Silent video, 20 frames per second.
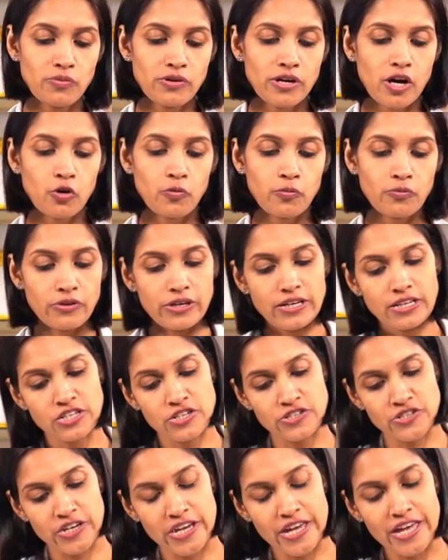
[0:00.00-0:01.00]
Now
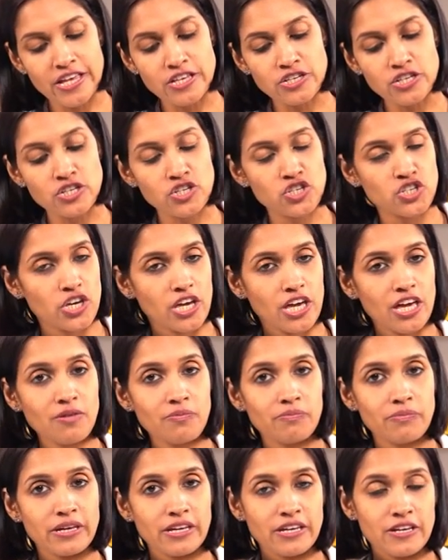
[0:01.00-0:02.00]
it changed its shape
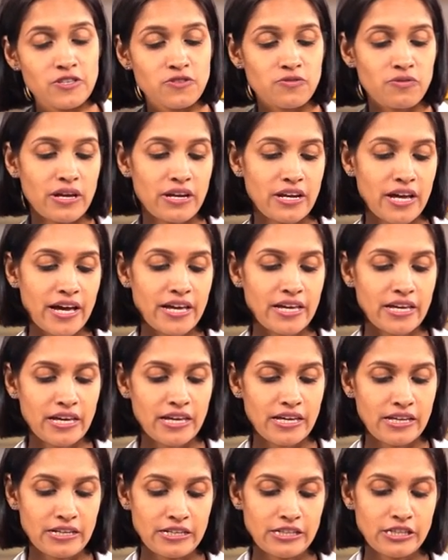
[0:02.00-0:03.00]
because when I
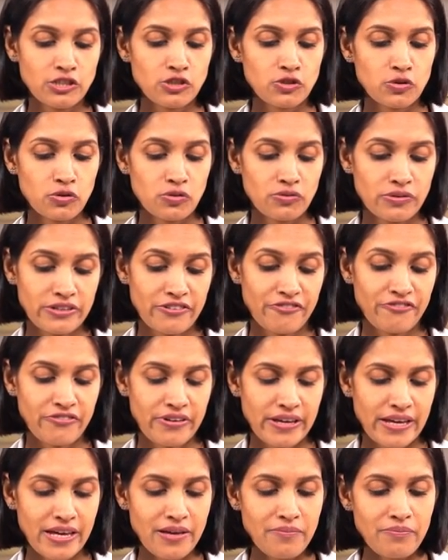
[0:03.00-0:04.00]
held it over a
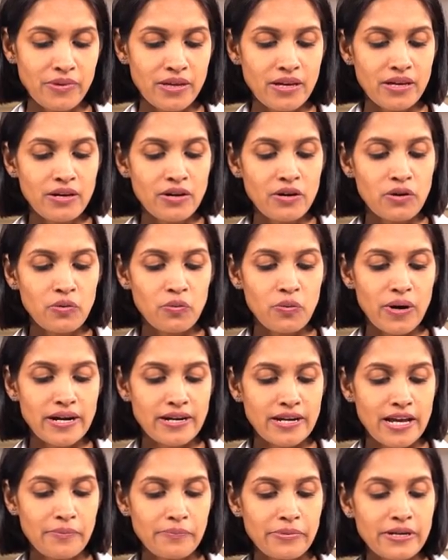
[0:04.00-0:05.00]
flame, what
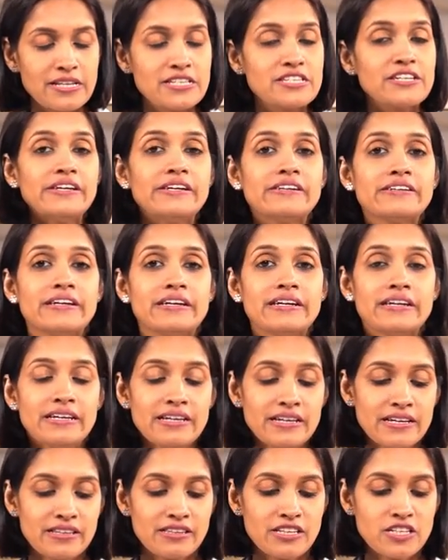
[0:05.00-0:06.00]
happened, children?
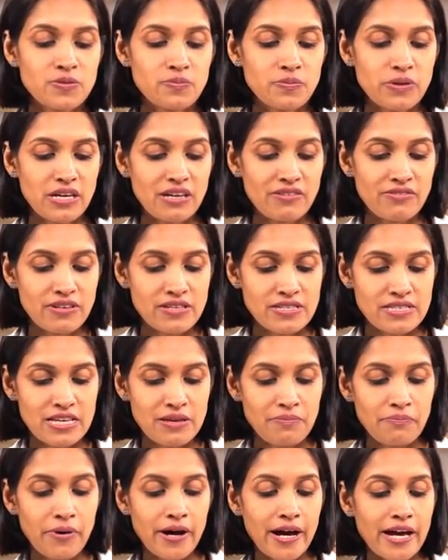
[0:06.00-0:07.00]
This
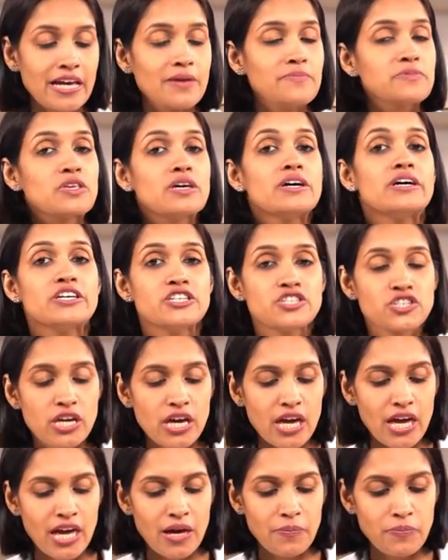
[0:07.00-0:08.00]
PVC pipe's
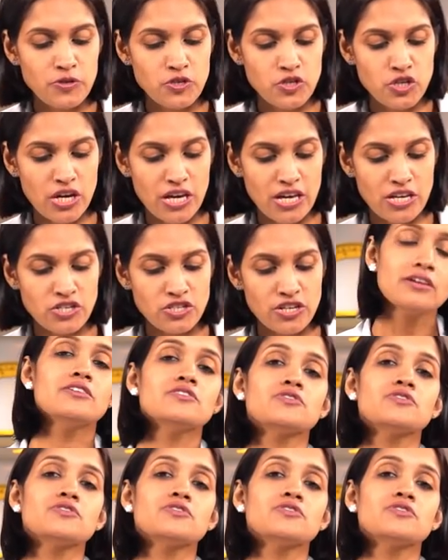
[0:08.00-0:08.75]
shape changed.